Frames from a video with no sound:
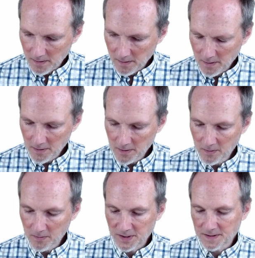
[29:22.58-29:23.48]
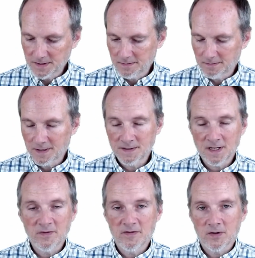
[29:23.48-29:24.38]
are just the
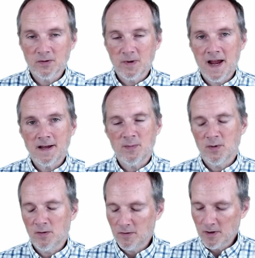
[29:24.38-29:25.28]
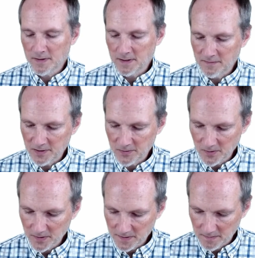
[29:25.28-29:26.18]
sum of those. We add up over all the
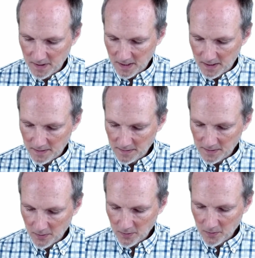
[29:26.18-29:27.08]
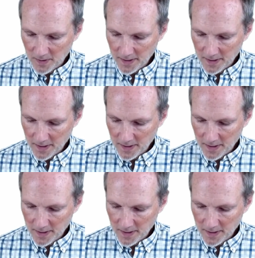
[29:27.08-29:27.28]
individuals. So